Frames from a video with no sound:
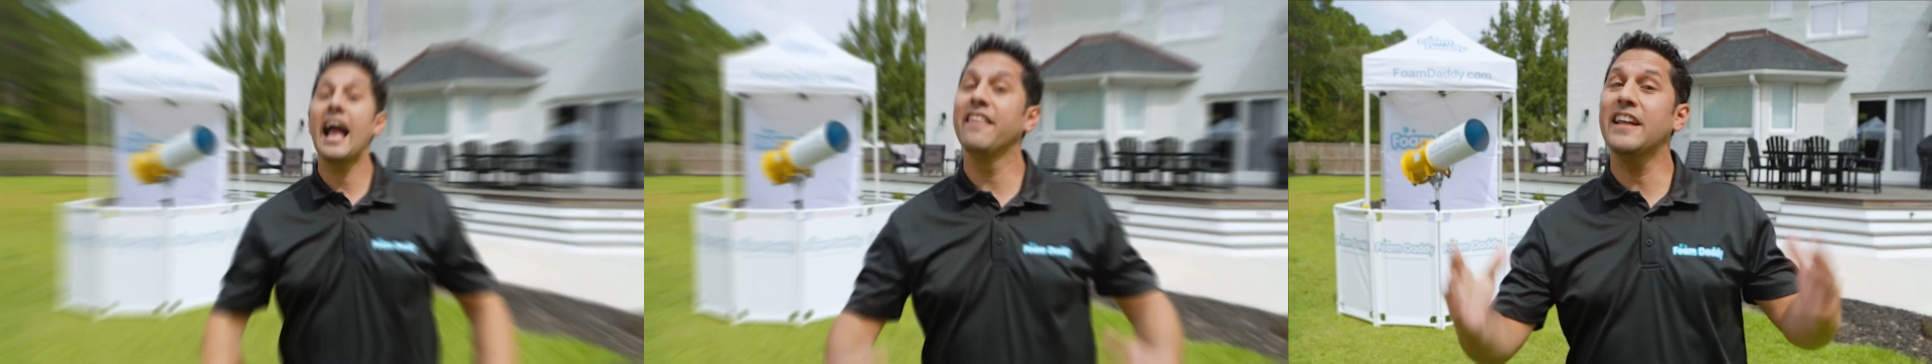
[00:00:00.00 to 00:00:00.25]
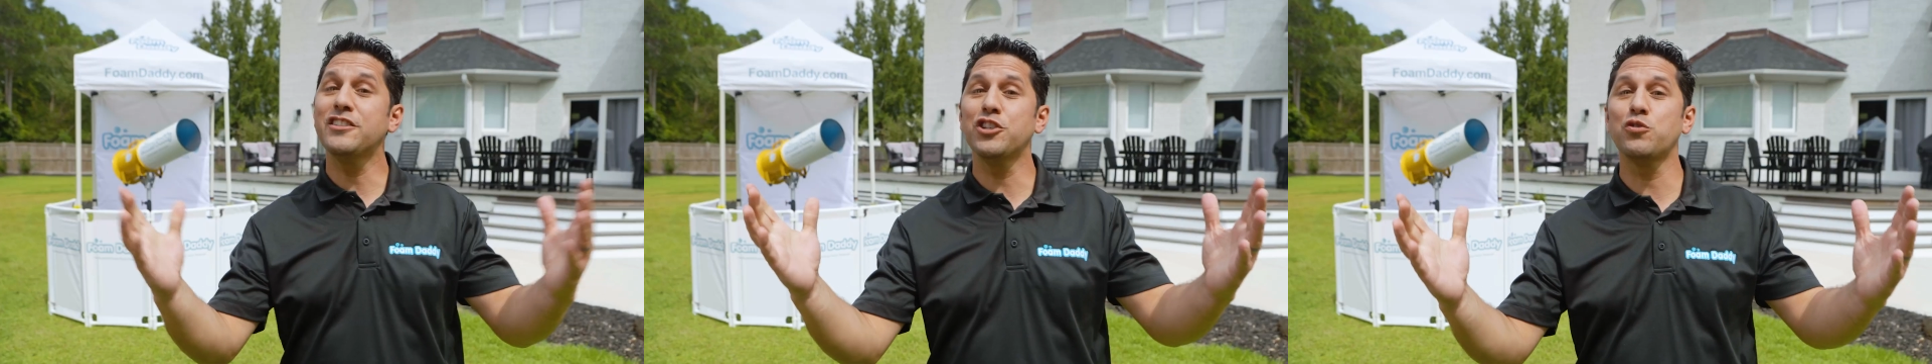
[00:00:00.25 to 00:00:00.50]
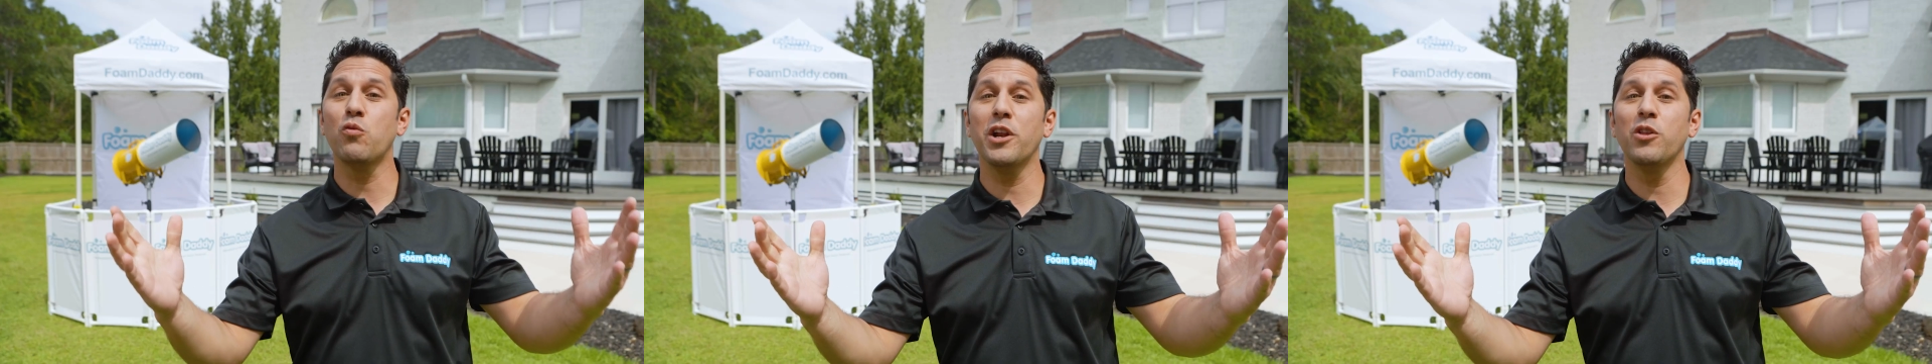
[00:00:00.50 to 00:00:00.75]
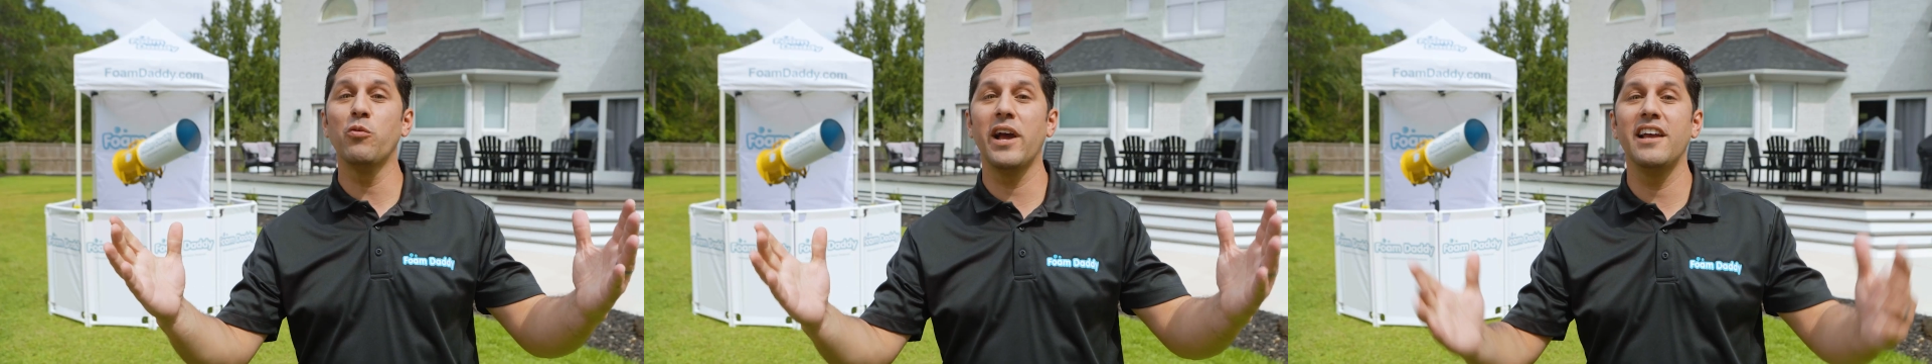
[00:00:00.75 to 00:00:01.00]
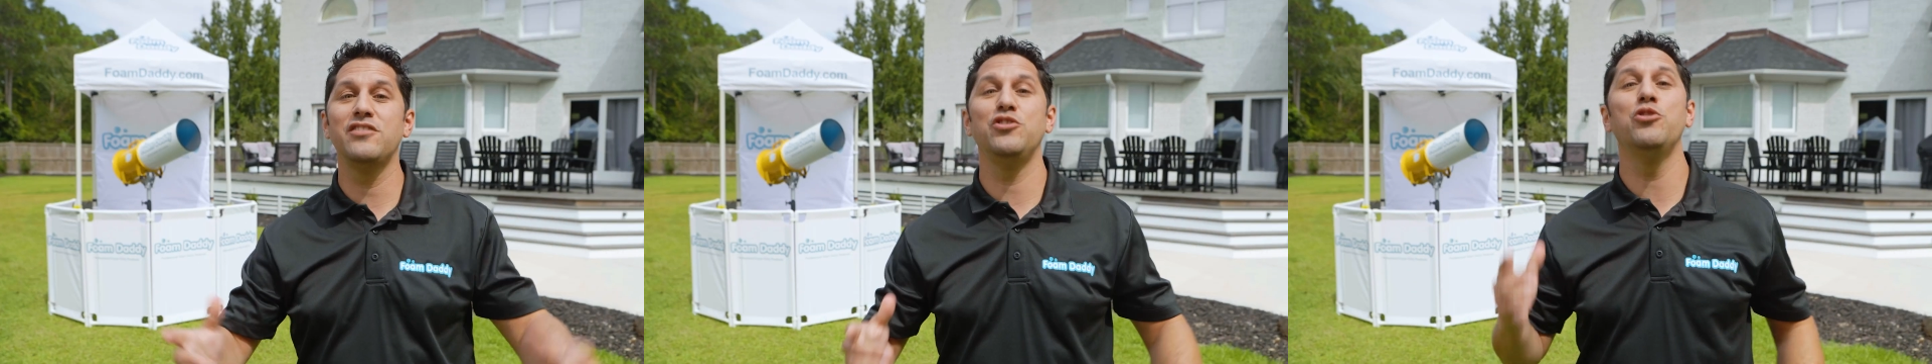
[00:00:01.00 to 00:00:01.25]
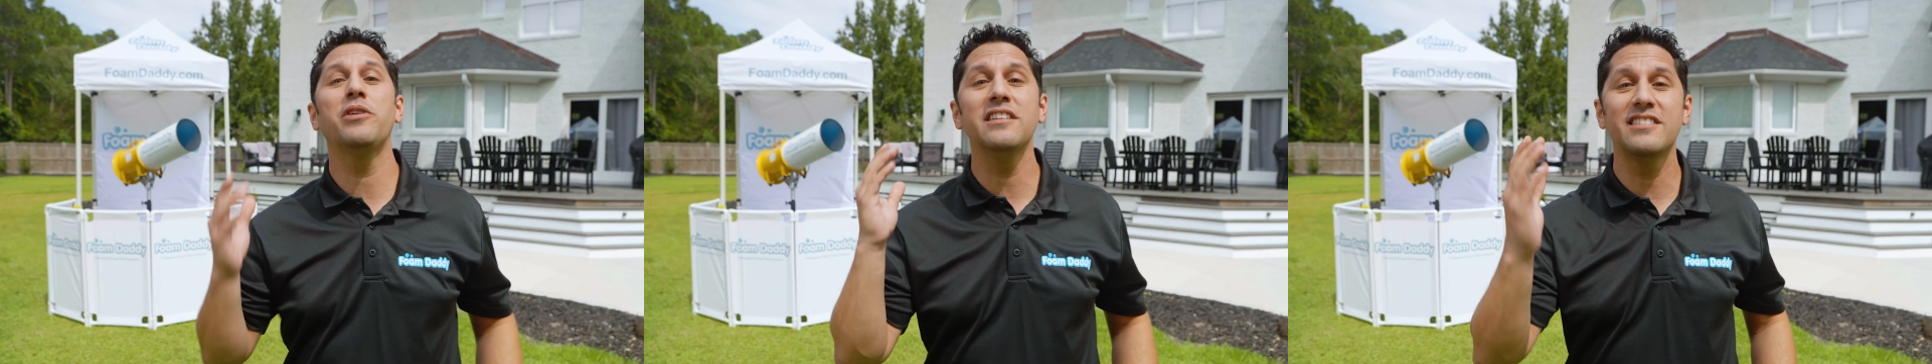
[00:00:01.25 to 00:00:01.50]
And that's just one of the ways
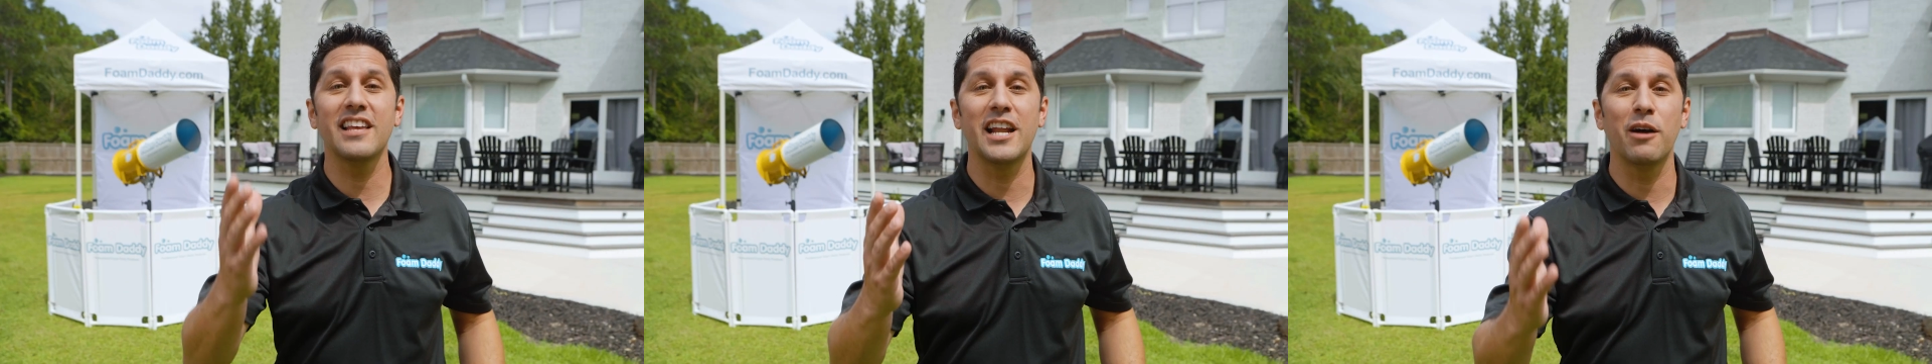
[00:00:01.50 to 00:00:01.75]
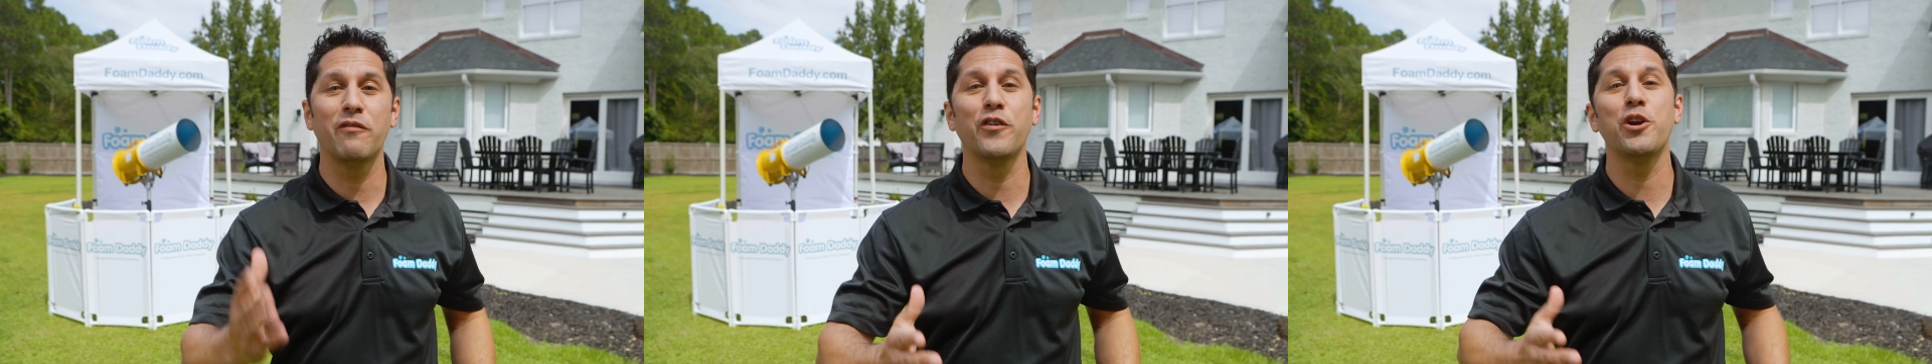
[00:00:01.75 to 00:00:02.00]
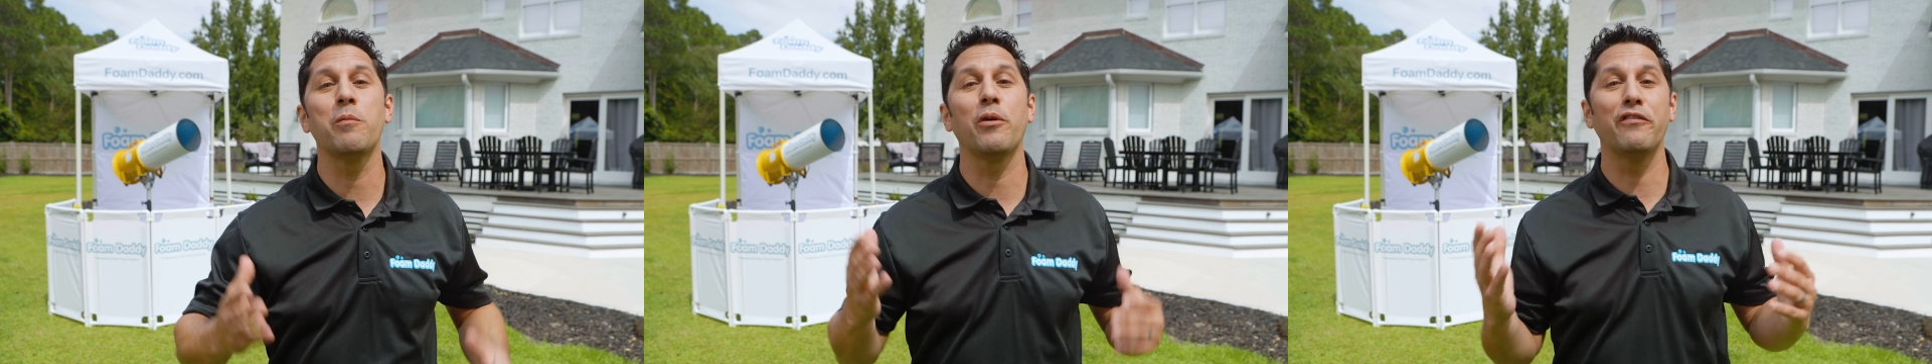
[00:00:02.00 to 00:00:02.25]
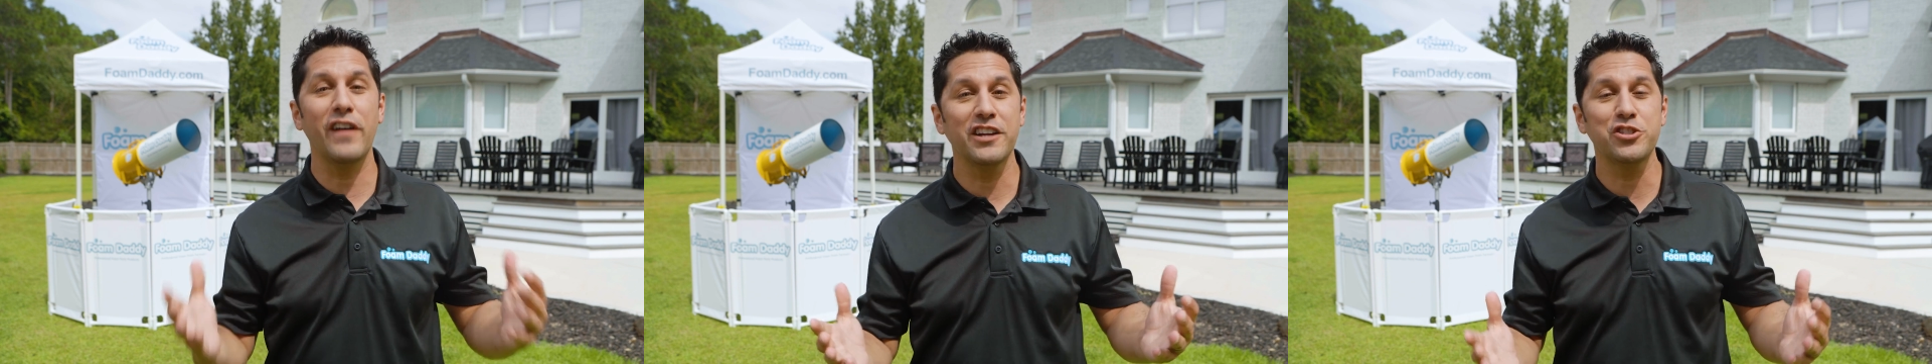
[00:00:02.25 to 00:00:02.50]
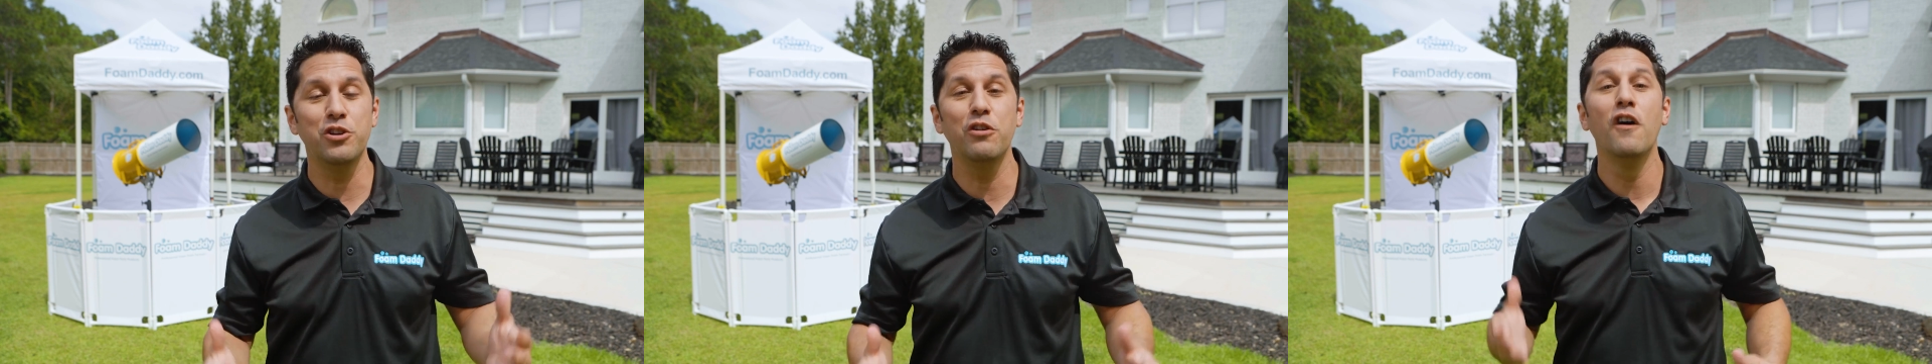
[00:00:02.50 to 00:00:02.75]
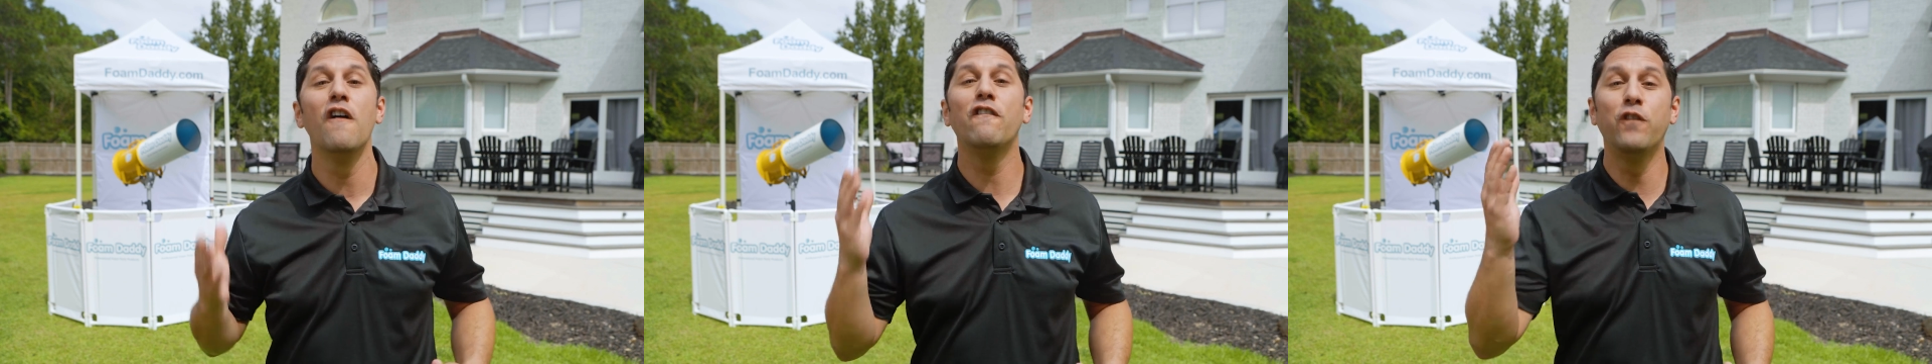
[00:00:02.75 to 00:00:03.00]
you can set up for your
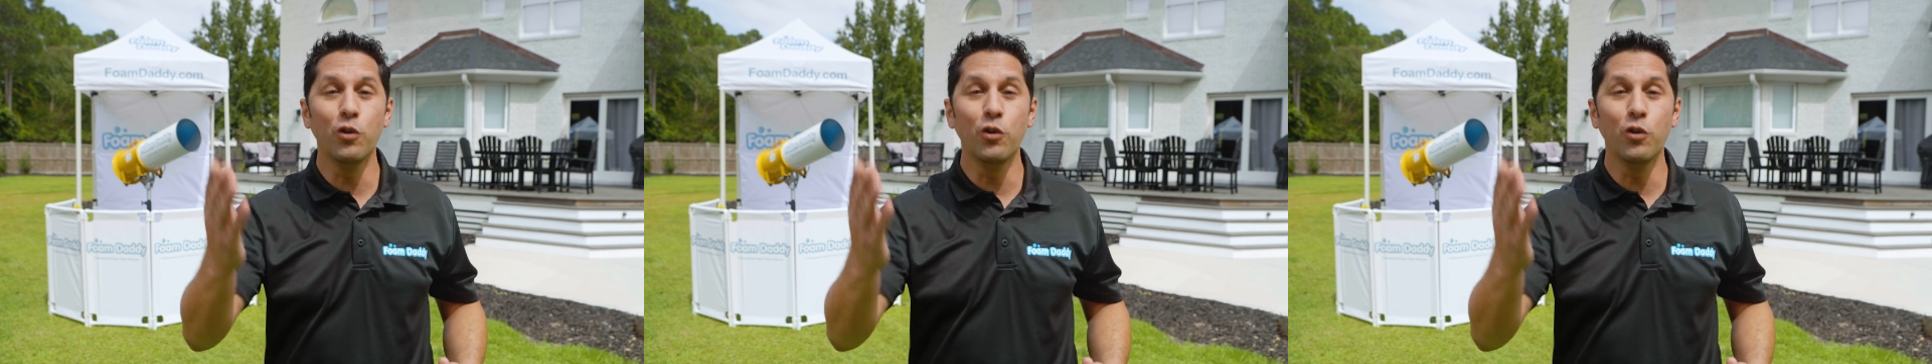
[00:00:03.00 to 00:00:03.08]
professional,